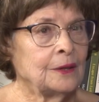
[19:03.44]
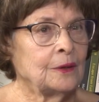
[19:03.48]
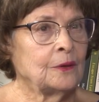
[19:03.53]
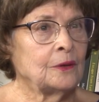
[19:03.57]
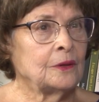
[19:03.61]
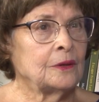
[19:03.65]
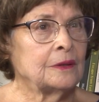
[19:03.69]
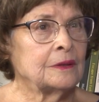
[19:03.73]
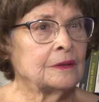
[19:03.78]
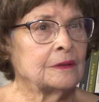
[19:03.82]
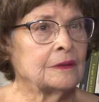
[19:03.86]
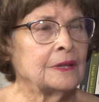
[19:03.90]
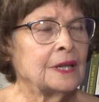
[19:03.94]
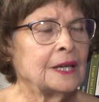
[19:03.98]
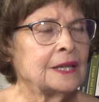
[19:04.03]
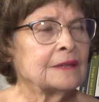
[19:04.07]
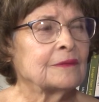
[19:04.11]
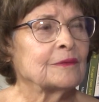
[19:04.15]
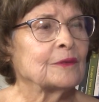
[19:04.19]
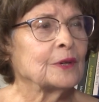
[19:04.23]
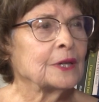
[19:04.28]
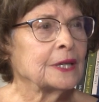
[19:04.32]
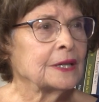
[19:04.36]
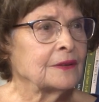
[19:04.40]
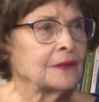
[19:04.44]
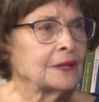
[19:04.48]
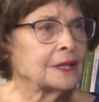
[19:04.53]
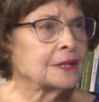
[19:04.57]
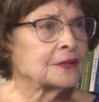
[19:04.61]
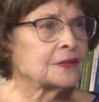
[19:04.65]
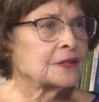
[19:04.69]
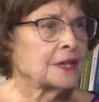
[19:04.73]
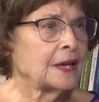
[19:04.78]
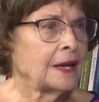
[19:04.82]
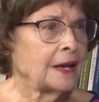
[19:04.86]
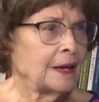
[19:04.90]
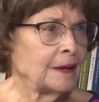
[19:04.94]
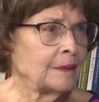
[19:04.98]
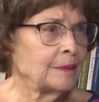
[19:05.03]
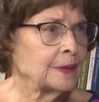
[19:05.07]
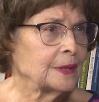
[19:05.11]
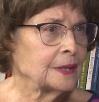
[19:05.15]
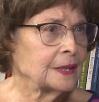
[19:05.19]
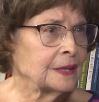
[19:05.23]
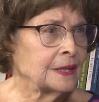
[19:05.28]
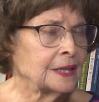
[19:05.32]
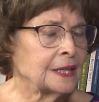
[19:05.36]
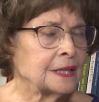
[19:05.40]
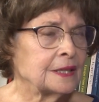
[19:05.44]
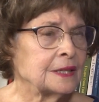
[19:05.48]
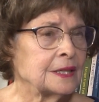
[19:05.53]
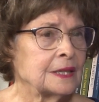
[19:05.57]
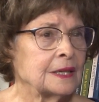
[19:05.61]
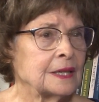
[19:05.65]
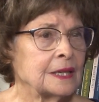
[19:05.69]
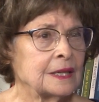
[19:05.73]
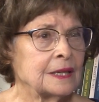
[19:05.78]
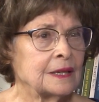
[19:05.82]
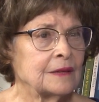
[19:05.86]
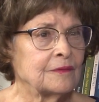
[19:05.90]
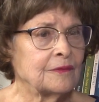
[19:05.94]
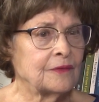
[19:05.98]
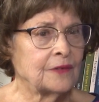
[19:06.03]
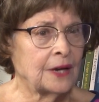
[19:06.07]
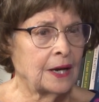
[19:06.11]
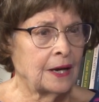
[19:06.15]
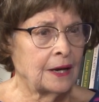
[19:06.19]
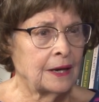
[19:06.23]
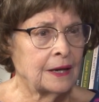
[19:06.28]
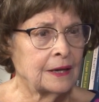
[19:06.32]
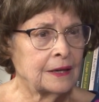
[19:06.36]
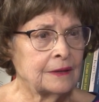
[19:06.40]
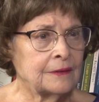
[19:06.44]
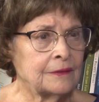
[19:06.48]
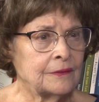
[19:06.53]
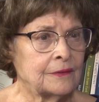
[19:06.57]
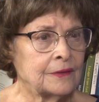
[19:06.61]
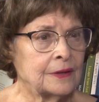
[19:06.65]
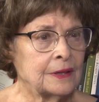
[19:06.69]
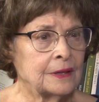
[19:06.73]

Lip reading: Well, a lot of great things happened in 1885.